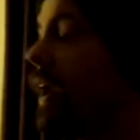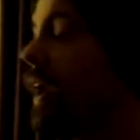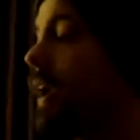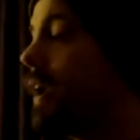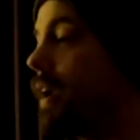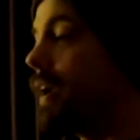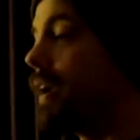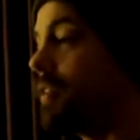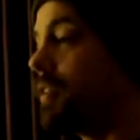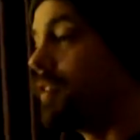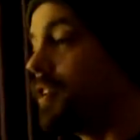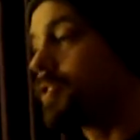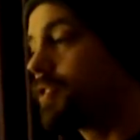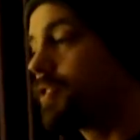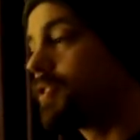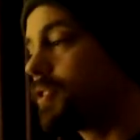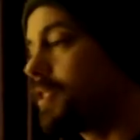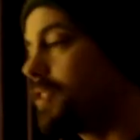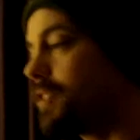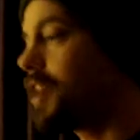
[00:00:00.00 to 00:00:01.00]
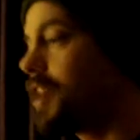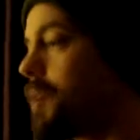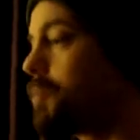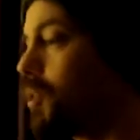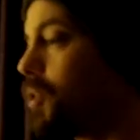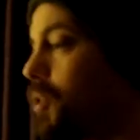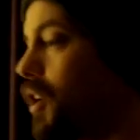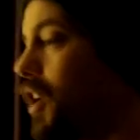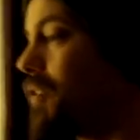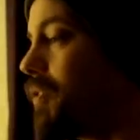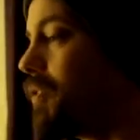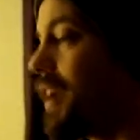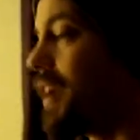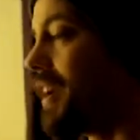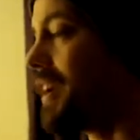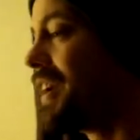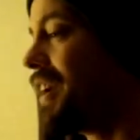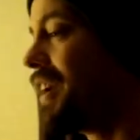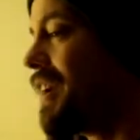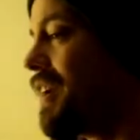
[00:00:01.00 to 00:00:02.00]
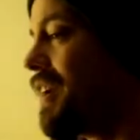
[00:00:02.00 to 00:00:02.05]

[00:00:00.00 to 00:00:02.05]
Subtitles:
and this is an example of a